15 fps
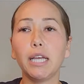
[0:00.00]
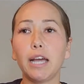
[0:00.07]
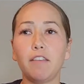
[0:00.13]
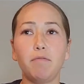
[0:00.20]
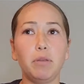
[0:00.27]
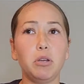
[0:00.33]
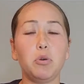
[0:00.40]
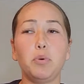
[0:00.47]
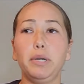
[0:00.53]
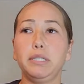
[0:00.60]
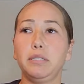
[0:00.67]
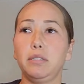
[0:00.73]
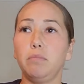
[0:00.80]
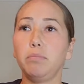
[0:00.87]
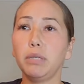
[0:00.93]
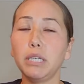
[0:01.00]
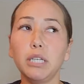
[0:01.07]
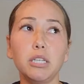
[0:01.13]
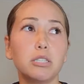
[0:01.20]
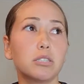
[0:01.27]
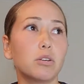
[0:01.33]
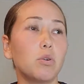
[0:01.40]
I've been going to the
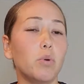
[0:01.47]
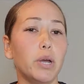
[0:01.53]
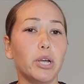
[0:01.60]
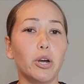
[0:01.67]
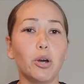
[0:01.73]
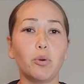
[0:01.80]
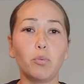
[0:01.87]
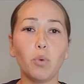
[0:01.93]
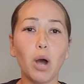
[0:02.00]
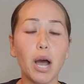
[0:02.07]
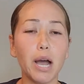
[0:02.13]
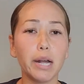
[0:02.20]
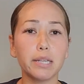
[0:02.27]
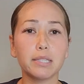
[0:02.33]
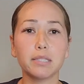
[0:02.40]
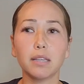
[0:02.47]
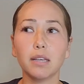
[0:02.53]
beach, going on walks.